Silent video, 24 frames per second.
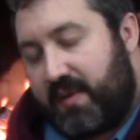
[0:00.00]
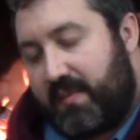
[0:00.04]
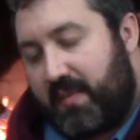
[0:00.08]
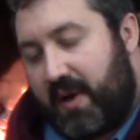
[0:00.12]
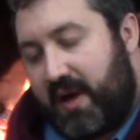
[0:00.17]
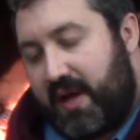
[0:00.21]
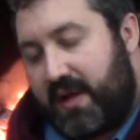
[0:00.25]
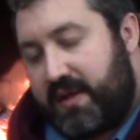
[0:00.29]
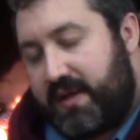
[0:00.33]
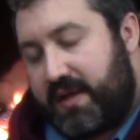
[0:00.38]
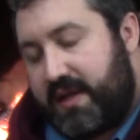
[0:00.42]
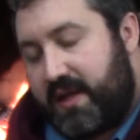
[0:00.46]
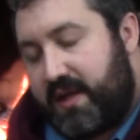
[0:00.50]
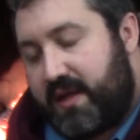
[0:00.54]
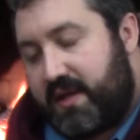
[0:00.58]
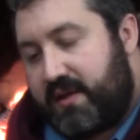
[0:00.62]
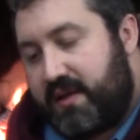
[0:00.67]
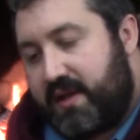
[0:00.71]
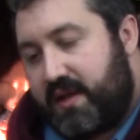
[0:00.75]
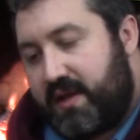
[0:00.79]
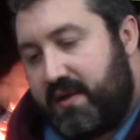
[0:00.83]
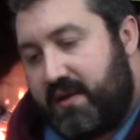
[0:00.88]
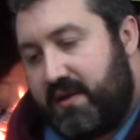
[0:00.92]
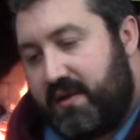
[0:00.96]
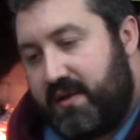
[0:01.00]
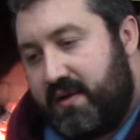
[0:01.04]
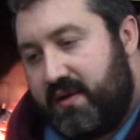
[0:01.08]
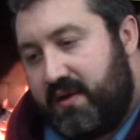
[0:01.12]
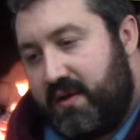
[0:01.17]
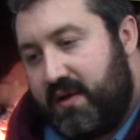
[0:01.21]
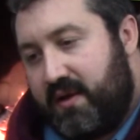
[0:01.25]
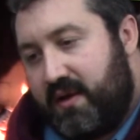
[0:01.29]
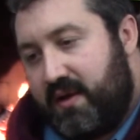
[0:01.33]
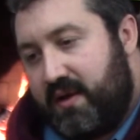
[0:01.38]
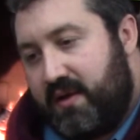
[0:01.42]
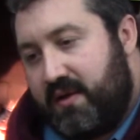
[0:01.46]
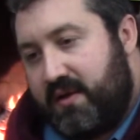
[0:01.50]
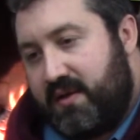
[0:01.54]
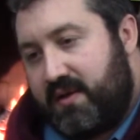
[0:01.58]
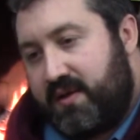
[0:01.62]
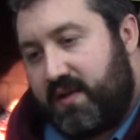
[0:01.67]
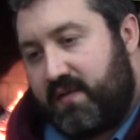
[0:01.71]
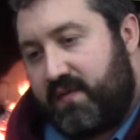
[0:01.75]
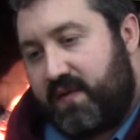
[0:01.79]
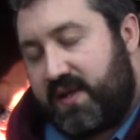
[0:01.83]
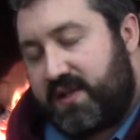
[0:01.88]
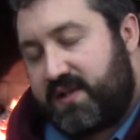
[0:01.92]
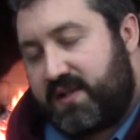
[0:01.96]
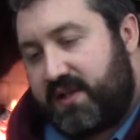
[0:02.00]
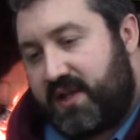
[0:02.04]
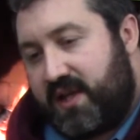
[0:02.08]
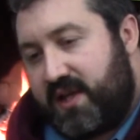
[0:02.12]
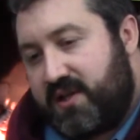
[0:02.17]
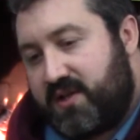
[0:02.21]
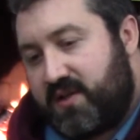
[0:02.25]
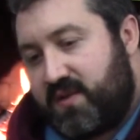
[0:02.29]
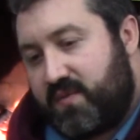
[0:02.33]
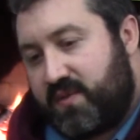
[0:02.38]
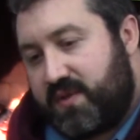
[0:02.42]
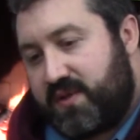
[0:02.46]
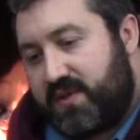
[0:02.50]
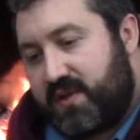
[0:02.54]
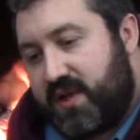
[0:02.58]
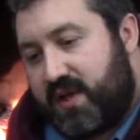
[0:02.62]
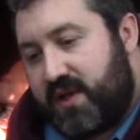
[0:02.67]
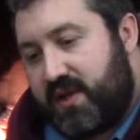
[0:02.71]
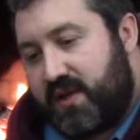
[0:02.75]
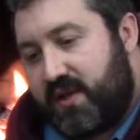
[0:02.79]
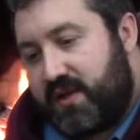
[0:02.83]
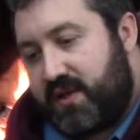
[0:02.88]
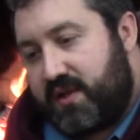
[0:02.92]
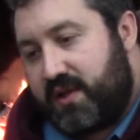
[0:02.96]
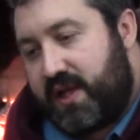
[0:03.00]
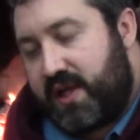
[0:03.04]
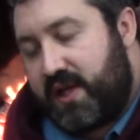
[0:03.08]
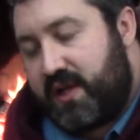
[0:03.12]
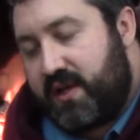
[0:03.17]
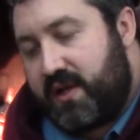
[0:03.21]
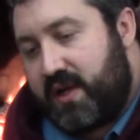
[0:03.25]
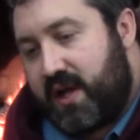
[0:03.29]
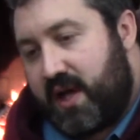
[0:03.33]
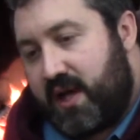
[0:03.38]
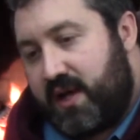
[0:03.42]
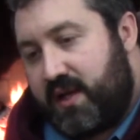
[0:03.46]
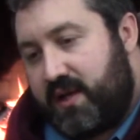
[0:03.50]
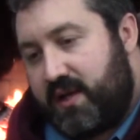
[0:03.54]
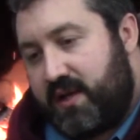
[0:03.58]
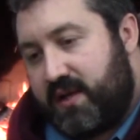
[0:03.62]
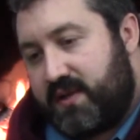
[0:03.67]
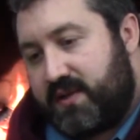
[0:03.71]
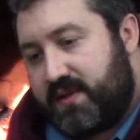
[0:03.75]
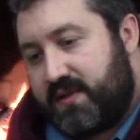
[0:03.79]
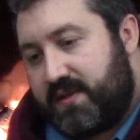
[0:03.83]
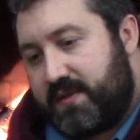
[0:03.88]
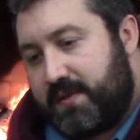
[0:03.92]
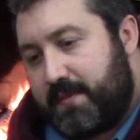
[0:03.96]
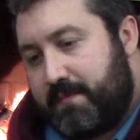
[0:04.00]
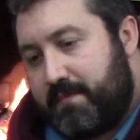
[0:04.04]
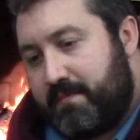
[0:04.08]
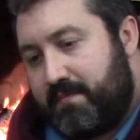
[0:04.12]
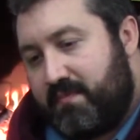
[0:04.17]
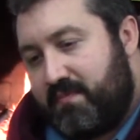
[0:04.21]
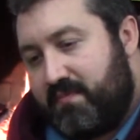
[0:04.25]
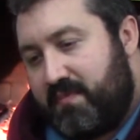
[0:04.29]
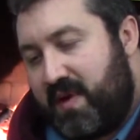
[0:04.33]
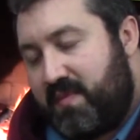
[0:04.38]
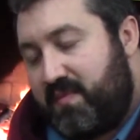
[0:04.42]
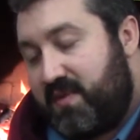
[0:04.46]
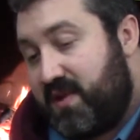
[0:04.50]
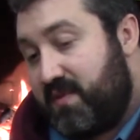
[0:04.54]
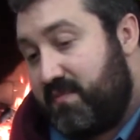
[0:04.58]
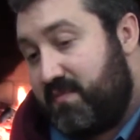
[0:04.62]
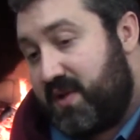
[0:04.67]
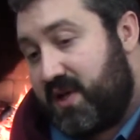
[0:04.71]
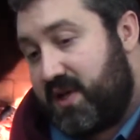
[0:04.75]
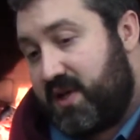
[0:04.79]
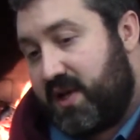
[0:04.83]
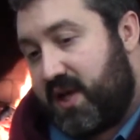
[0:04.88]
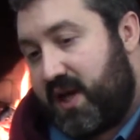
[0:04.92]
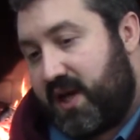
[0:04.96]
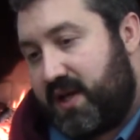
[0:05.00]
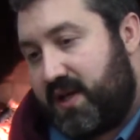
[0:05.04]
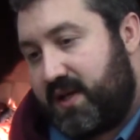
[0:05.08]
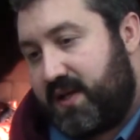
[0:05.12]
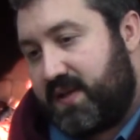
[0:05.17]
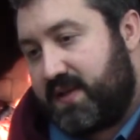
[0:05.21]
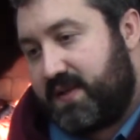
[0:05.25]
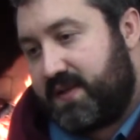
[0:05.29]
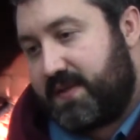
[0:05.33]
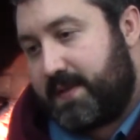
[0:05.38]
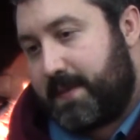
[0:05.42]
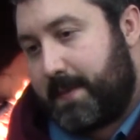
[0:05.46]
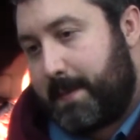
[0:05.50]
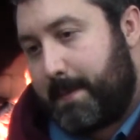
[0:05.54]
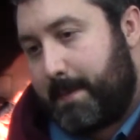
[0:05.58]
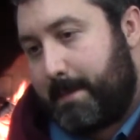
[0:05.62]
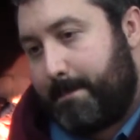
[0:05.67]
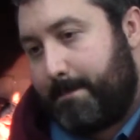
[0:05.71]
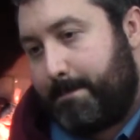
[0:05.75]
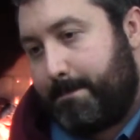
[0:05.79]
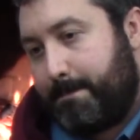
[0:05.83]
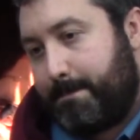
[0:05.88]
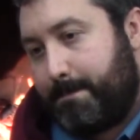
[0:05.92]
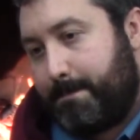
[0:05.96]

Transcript: And I think that the investigation was done in the late 90s, maybe the mid-90s.